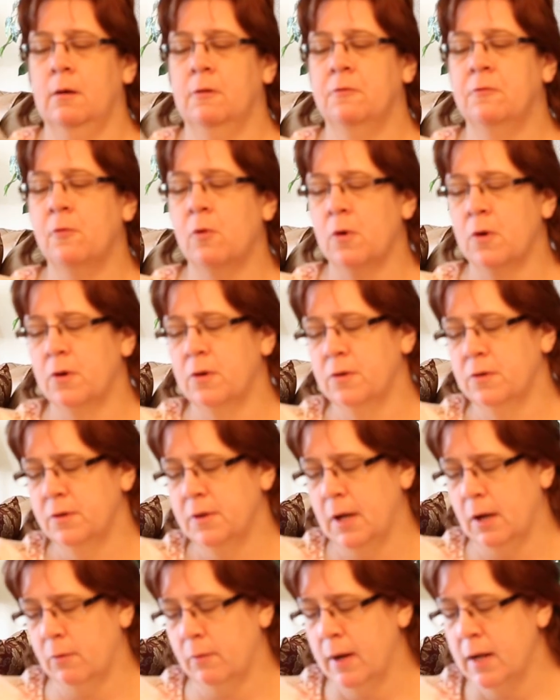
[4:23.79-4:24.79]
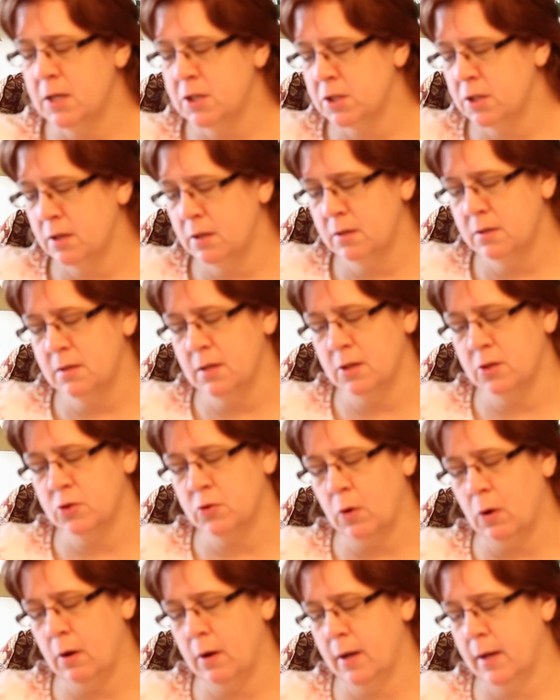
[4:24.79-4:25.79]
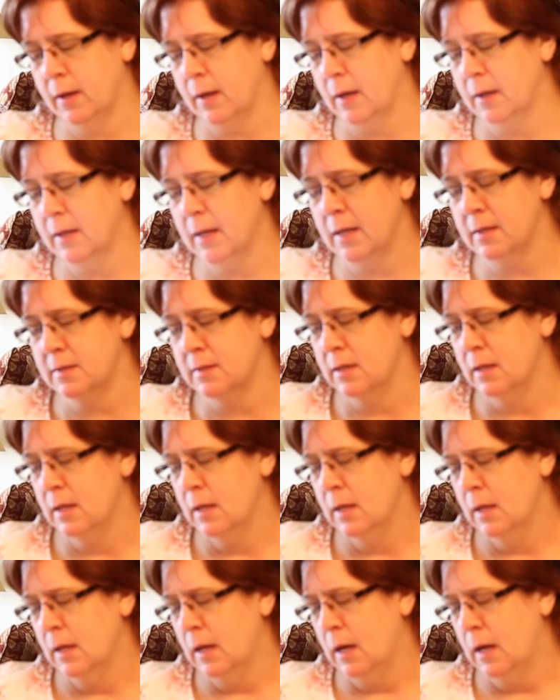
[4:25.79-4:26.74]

For narrations and drawing, I guess